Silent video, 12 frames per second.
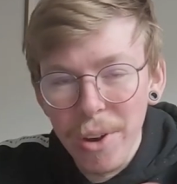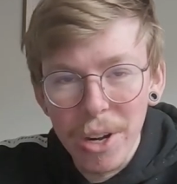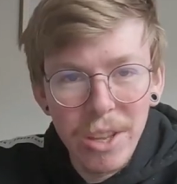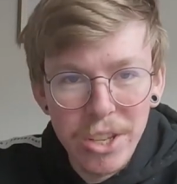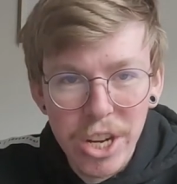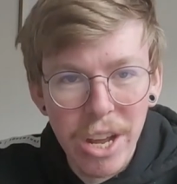
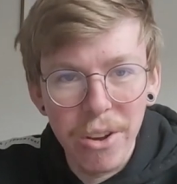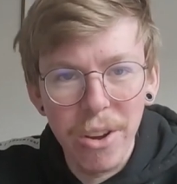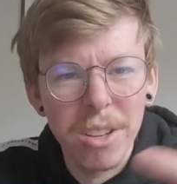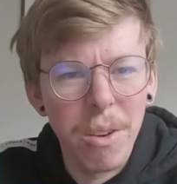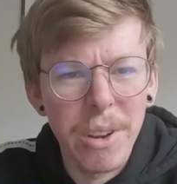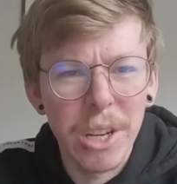follow the channel,
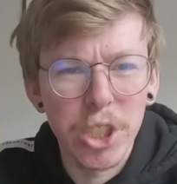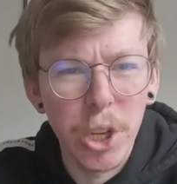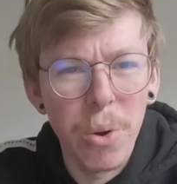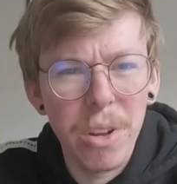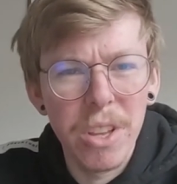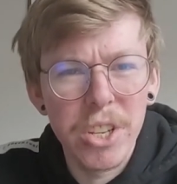I don't think I
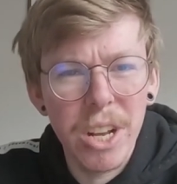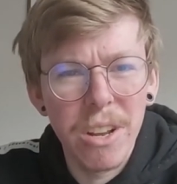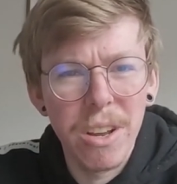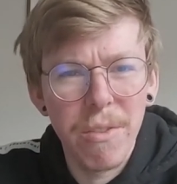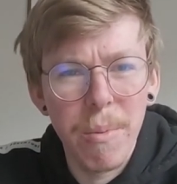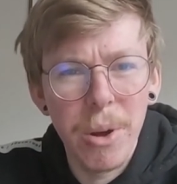showed it on the
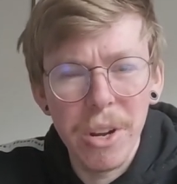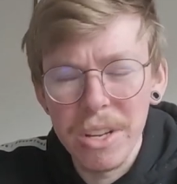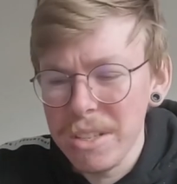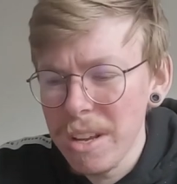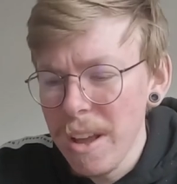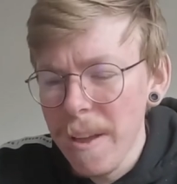channel, if I'm
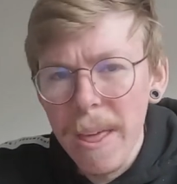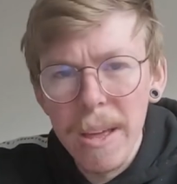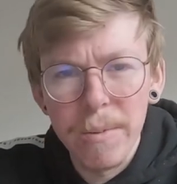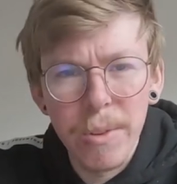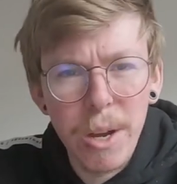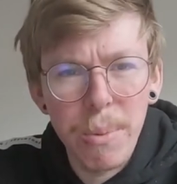honest.
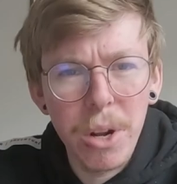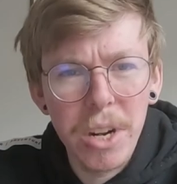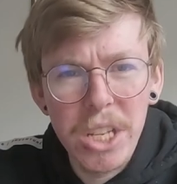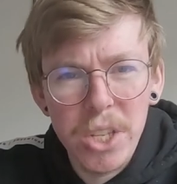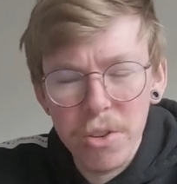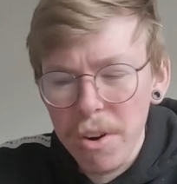I think I put it on
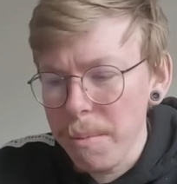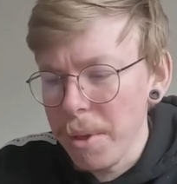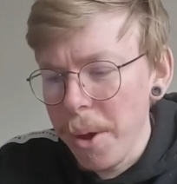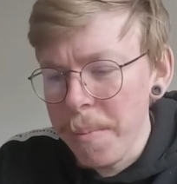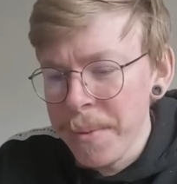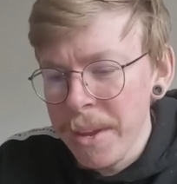Instagram,
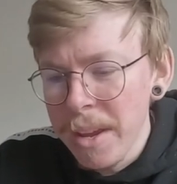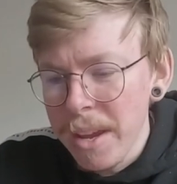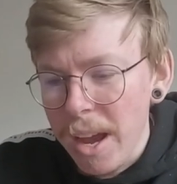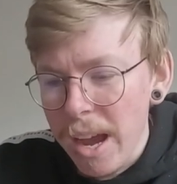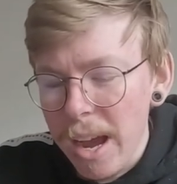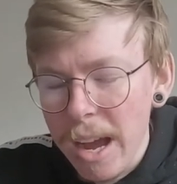though.
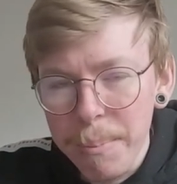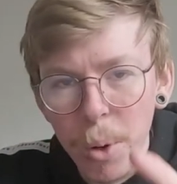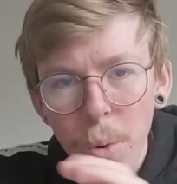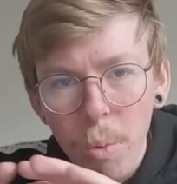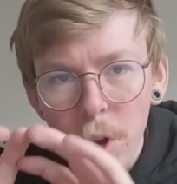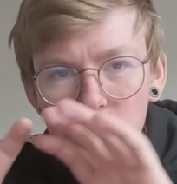I
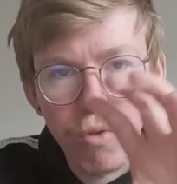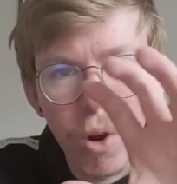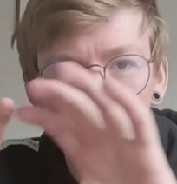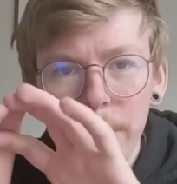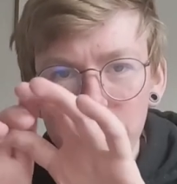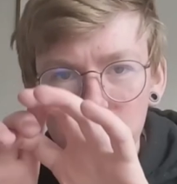bought a watch
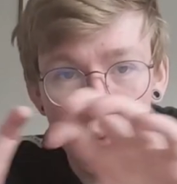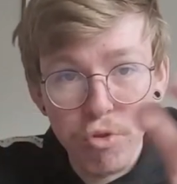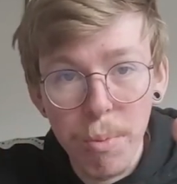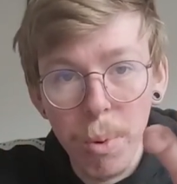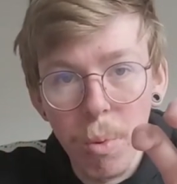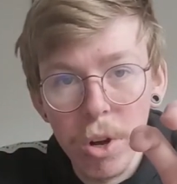roll, so a
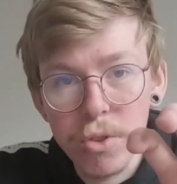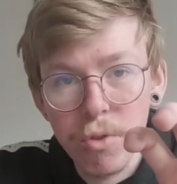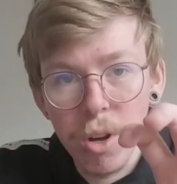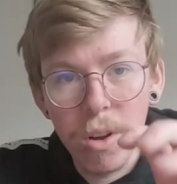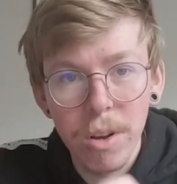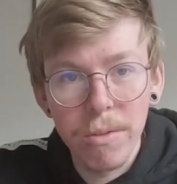triple watch
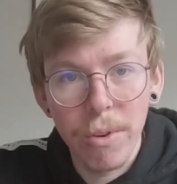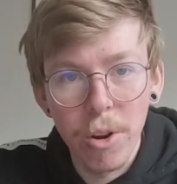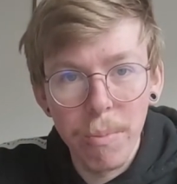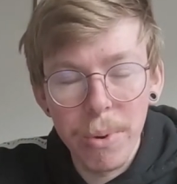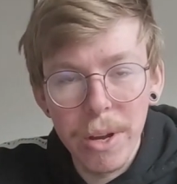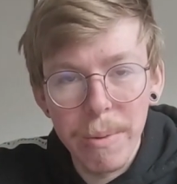roll. I'll
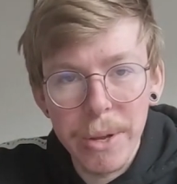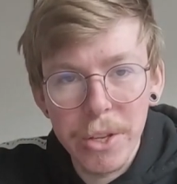throw up a